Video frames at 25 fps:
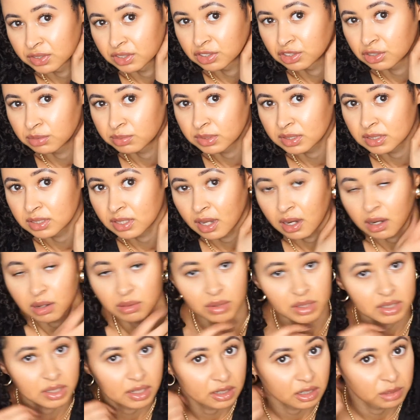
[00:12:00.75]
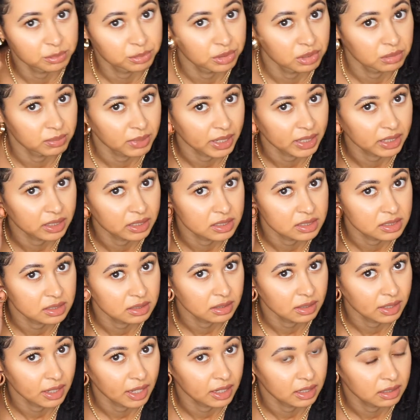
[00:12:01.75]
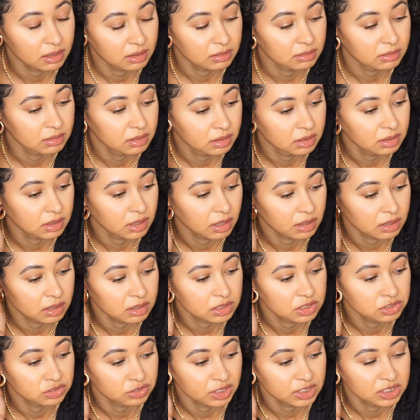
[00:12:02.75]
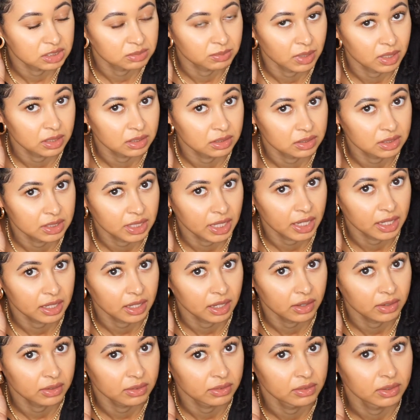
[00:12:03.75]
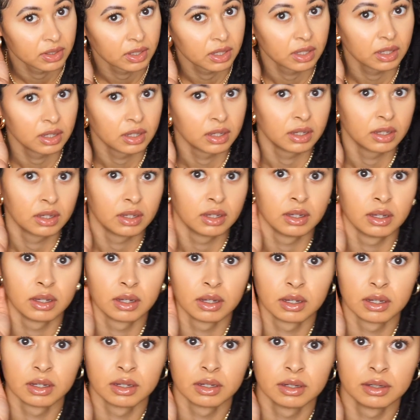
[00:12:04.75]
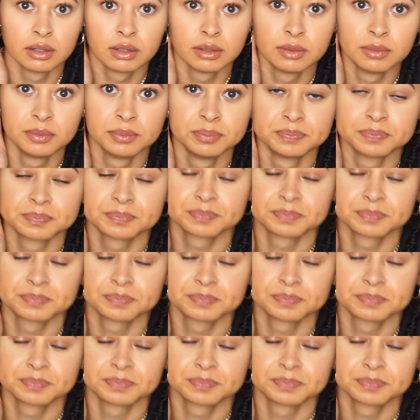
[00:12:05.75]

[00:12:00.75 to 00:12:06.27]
hoops because I don't want nothing to pull my ears like you know, to stretch my little thing out. Um,